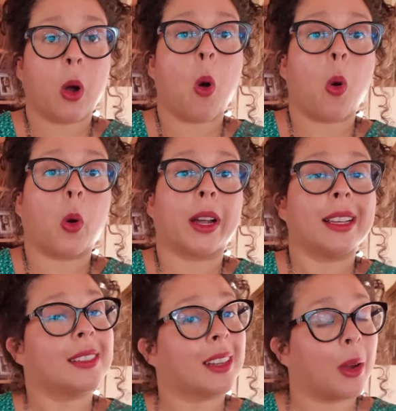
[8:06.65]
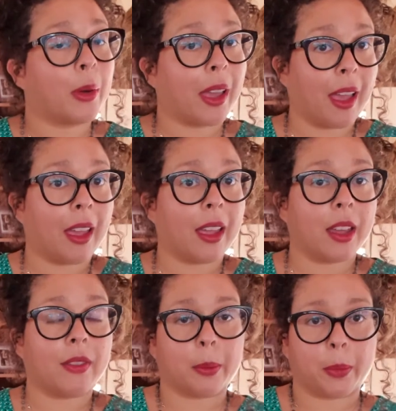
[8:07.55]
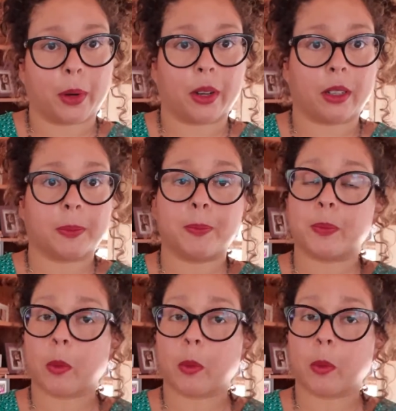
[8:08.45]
or is it okay if I burn